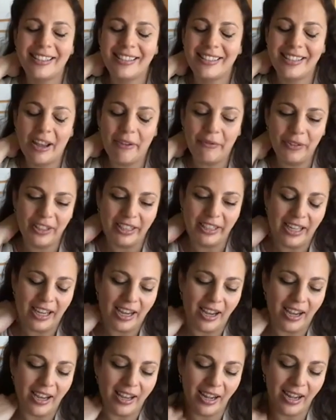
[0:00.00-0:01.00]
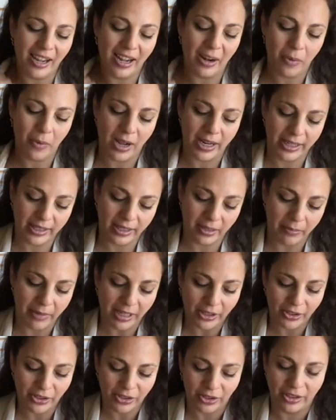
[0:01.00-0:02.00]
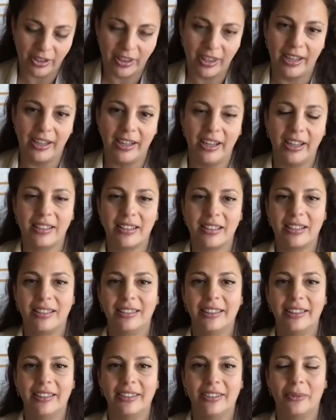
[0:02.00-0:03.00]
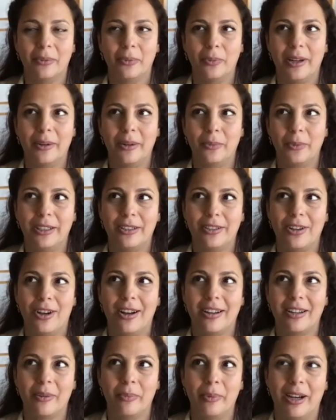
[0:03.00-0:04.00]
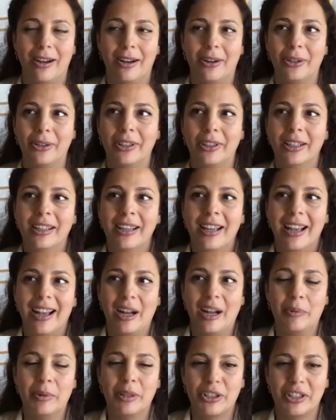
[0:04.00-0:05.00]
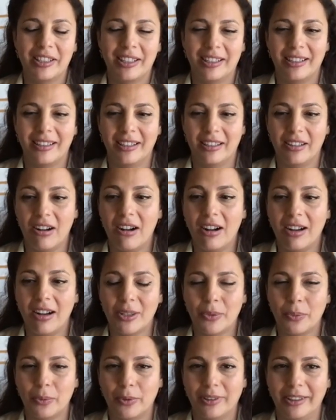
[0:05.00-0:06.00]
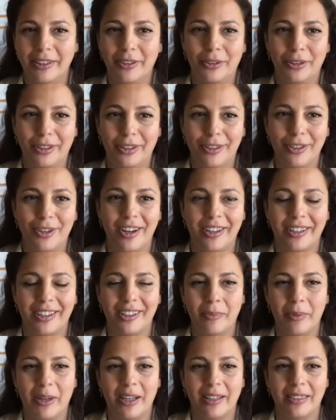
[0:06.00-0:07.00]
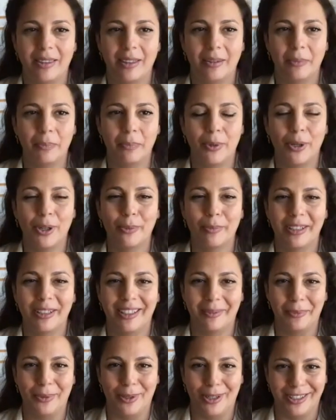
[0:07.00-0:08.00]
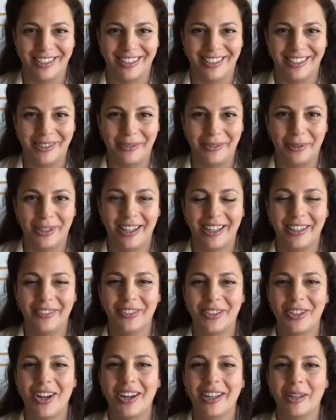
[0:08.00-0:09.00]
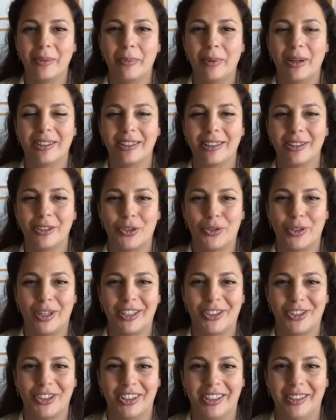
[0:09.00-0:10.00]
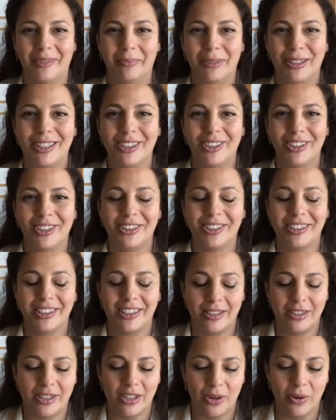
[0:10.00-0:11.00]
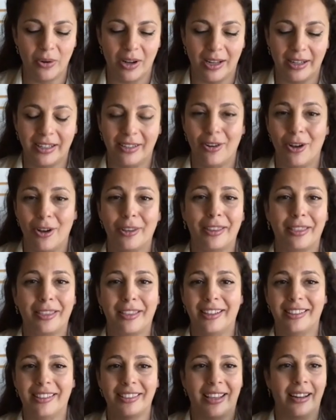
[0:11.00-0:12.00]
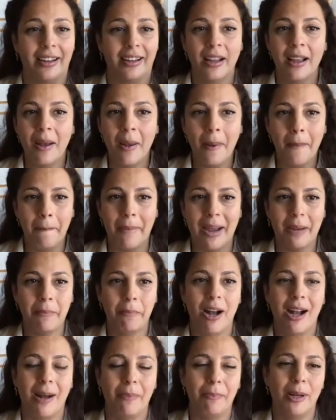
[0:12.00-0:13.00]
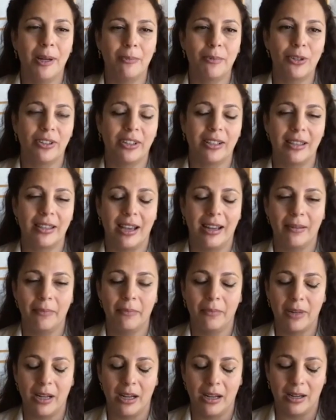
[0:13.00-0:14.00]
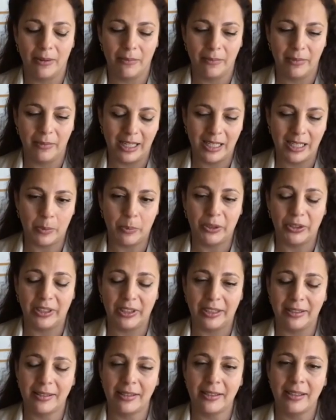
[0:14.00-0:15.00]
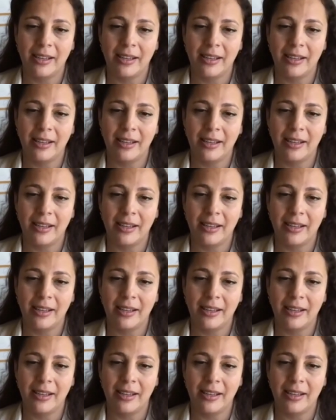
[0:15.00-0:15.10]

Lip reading: definitely. I wanted to make sure that it's clear when we talk about how much is it going to cost, we're literally talking about the permitting process. We're not even talking about construction and materials and so on, and all the things that might pop up during that experience.